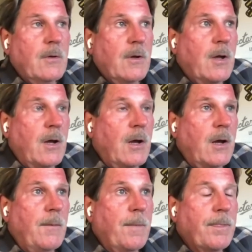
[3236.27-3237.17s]

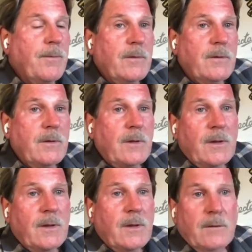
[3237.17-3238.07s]
And
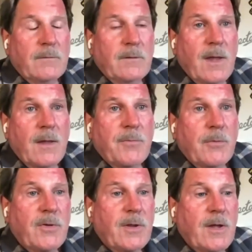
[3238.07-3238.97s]
yeah, but
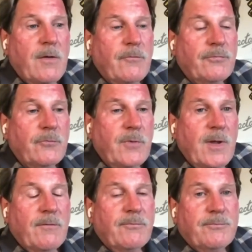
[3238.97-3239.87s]
we have, you